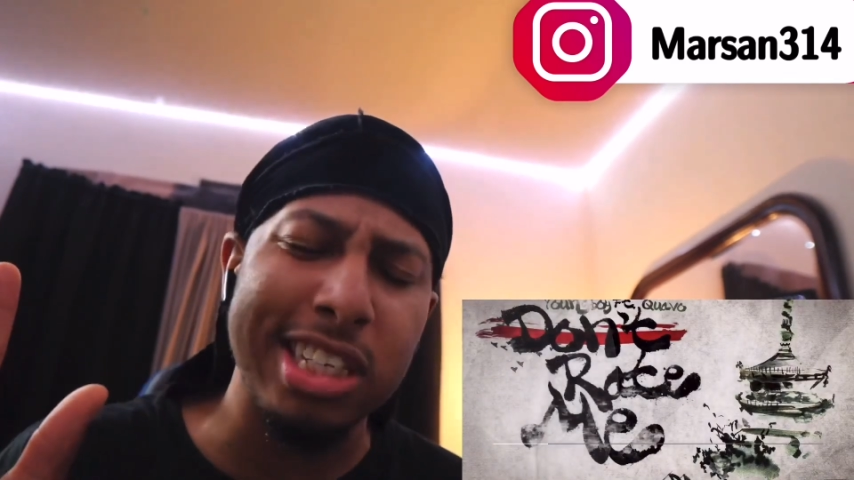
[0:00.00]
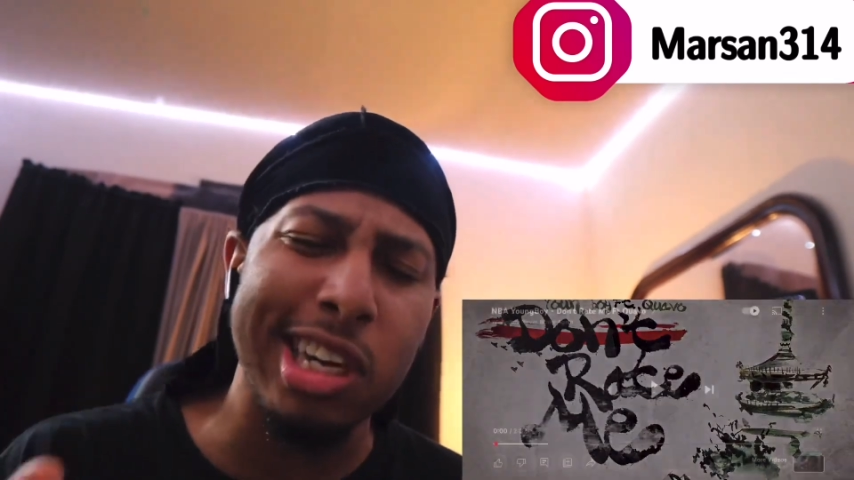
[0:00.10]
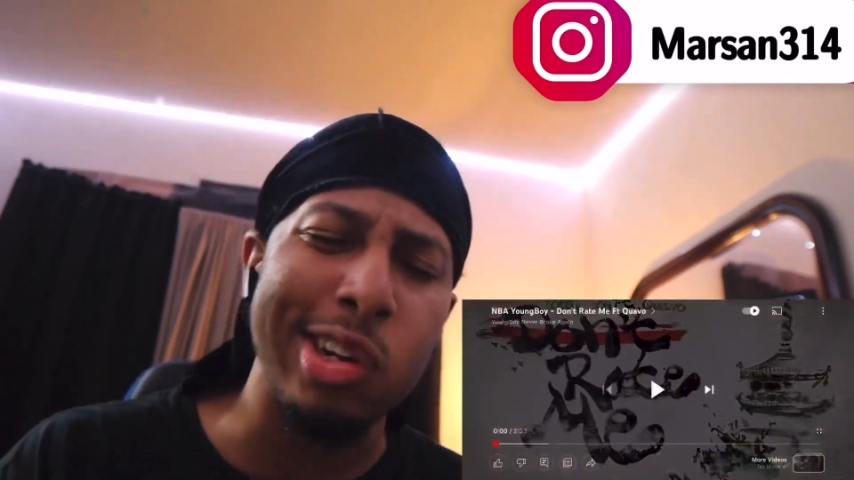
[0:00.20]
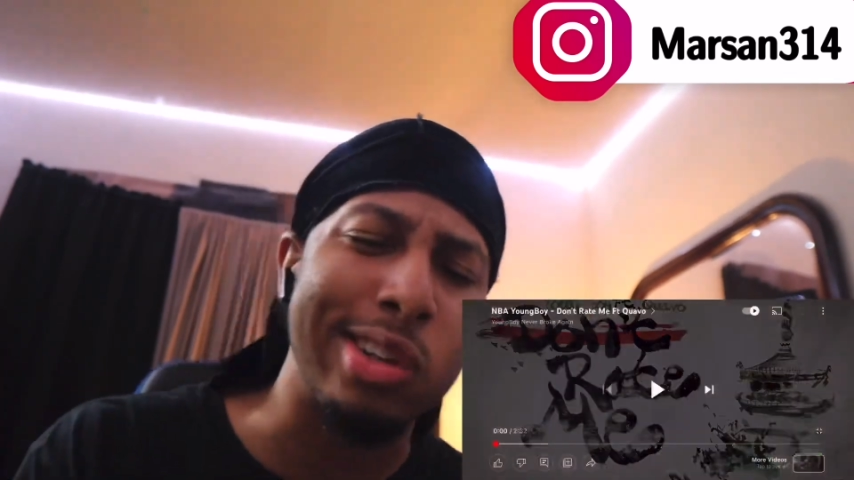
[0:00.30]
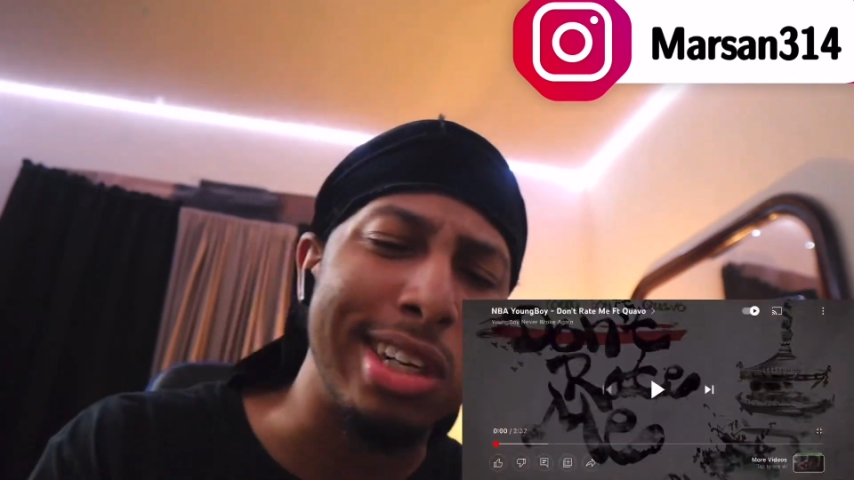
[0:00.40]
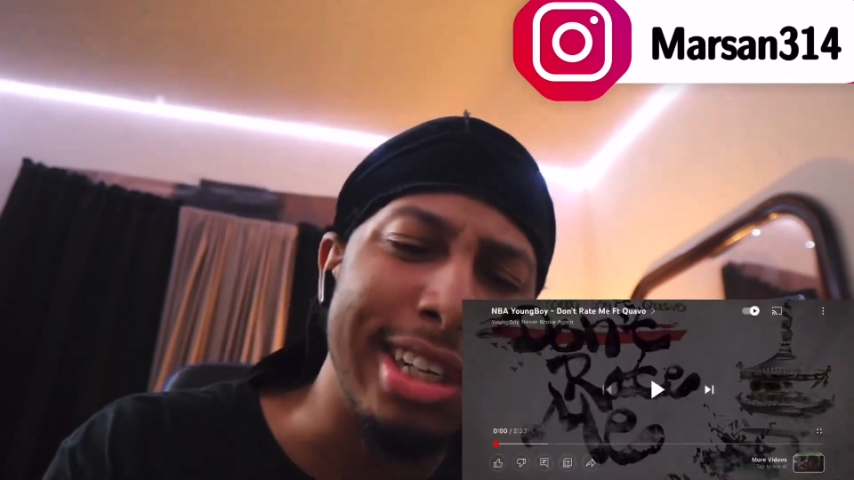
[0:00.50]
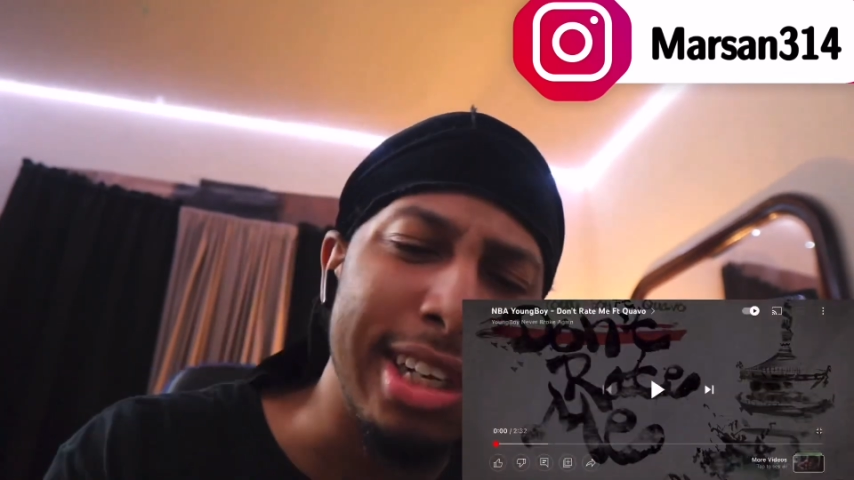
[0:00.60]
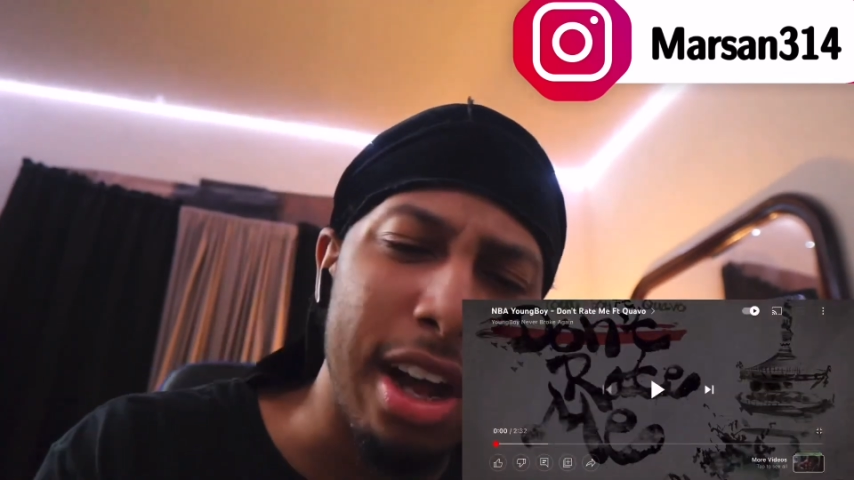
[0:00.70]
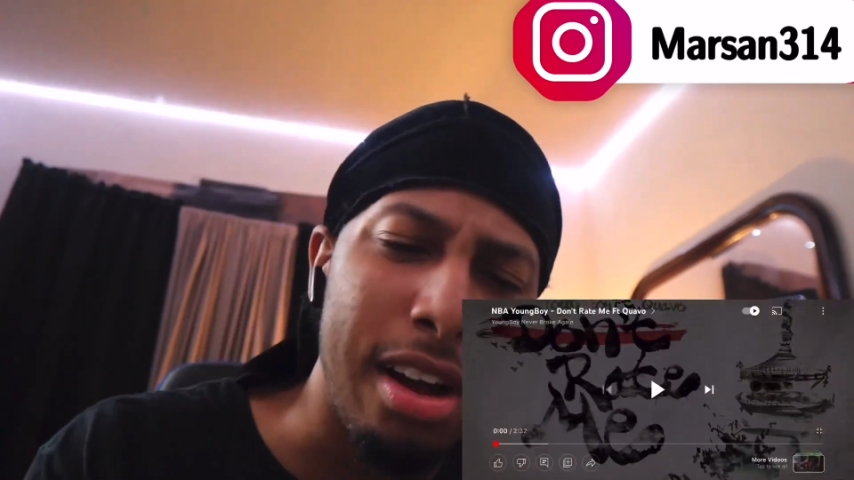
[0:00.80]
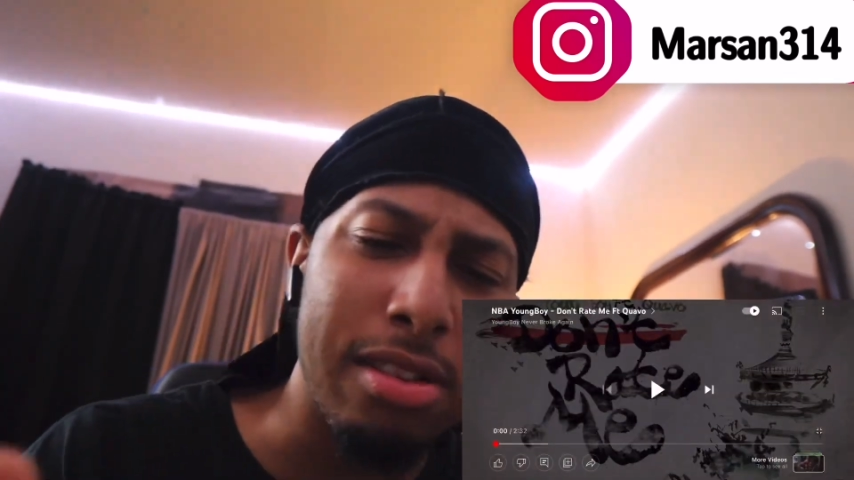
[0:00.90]
song.
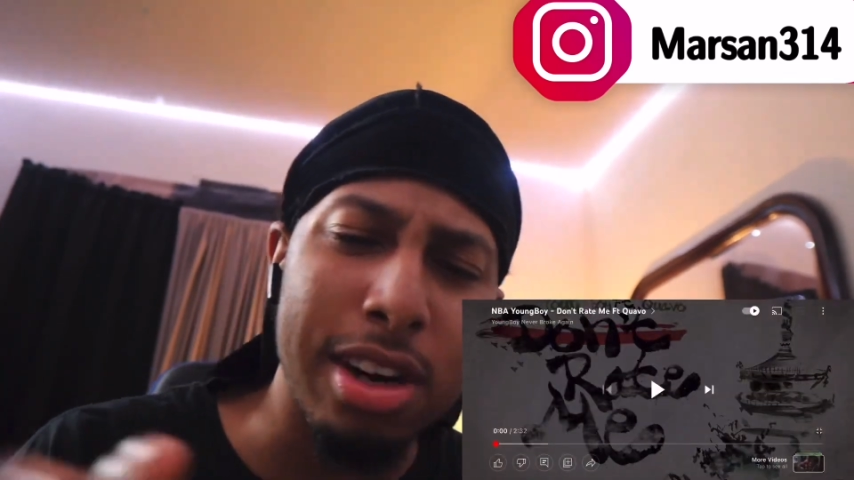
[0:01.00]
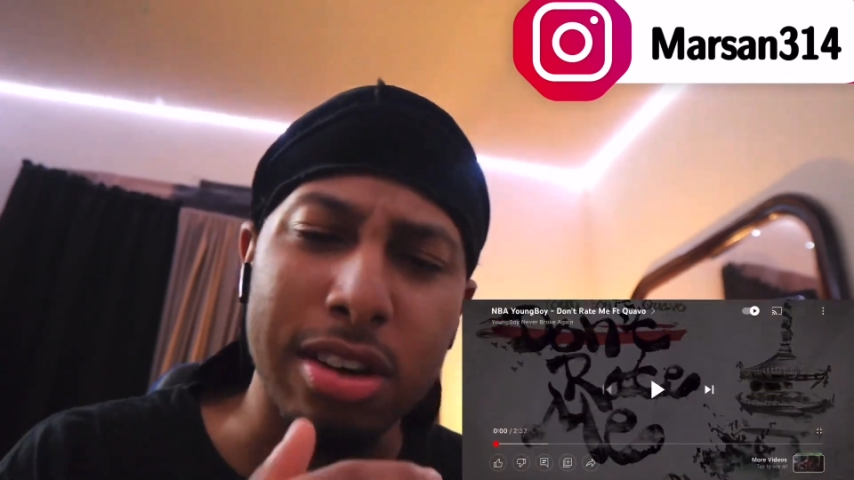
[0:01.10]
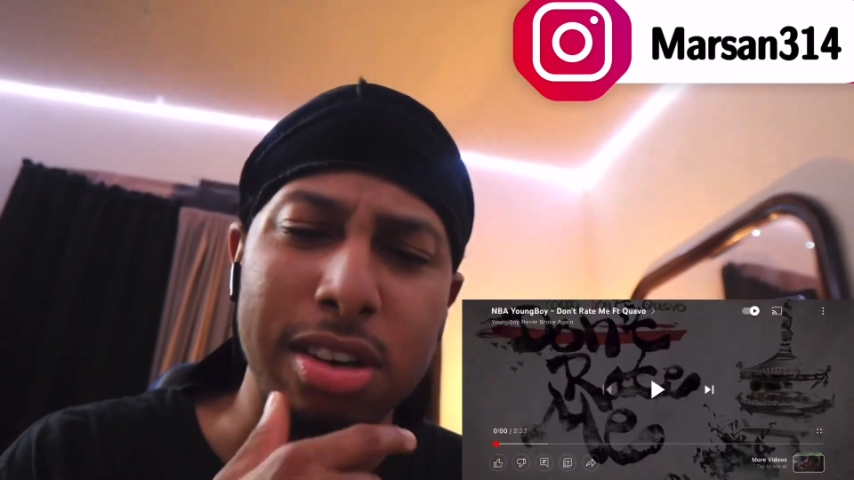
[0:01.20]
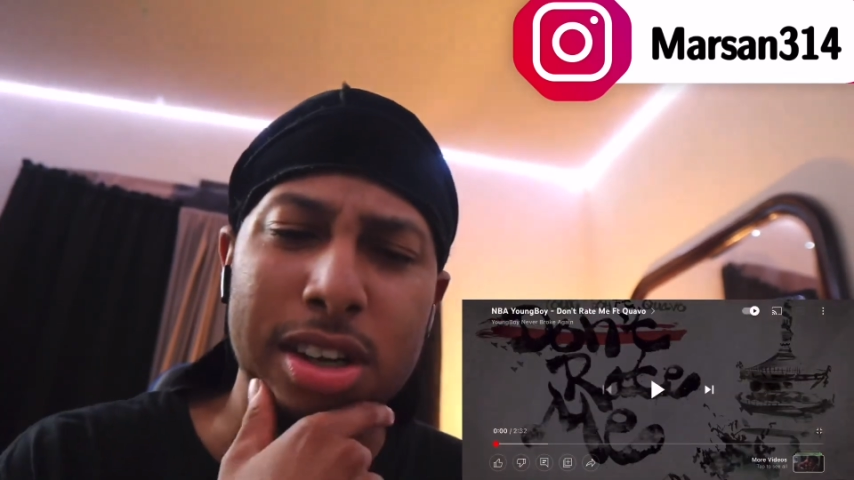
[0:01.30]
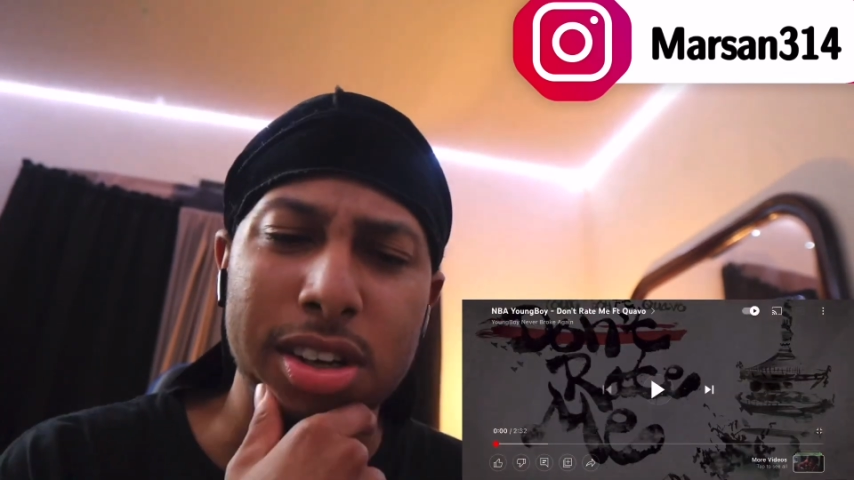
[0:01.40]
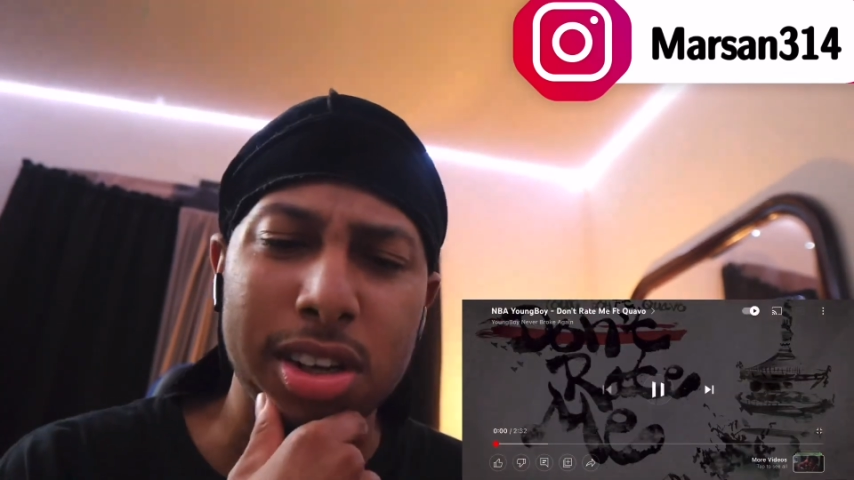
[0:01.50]
I don't know.